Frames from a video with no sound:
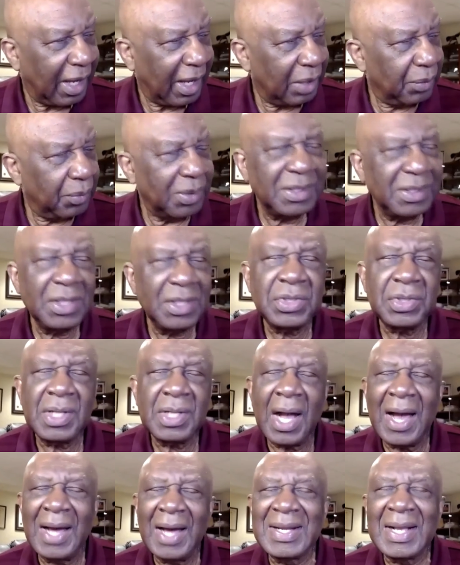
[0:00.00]
And what's
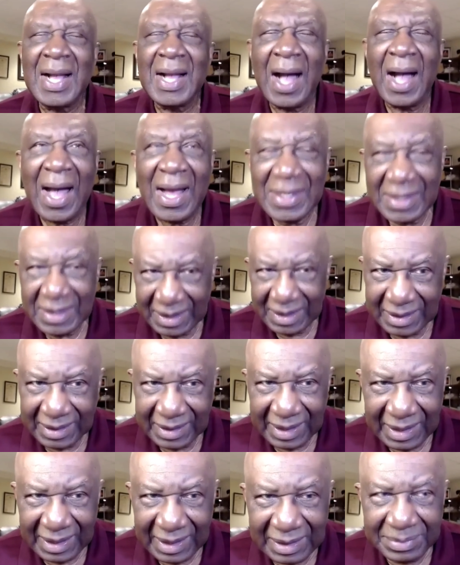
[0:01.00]
interesting,
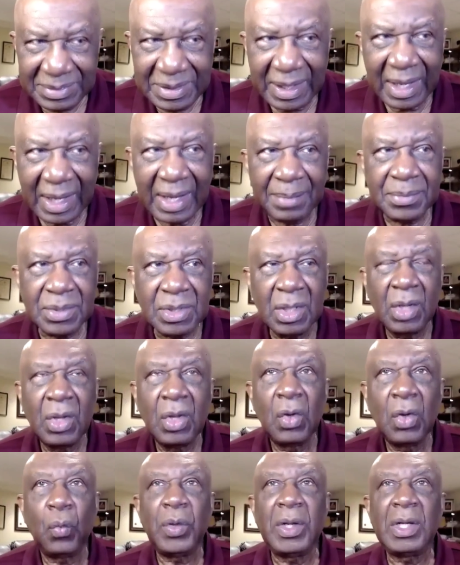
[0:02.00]
unconsciously, sometimes
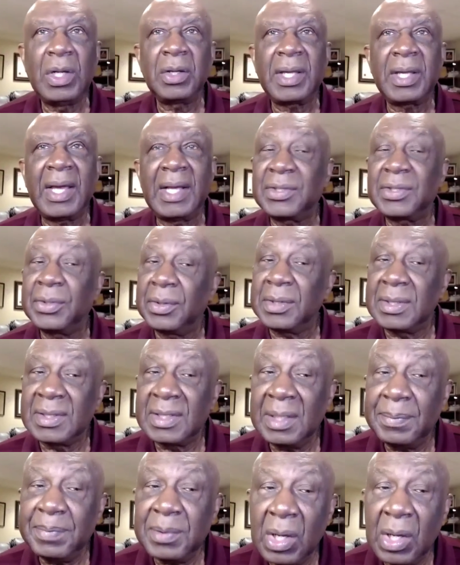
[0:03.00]
we look at certain
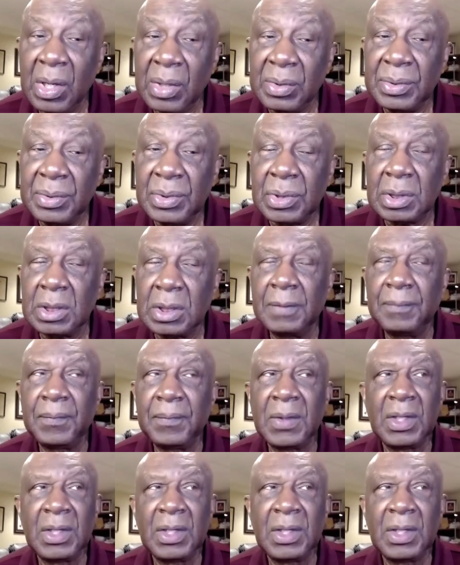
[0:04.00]
zip codes,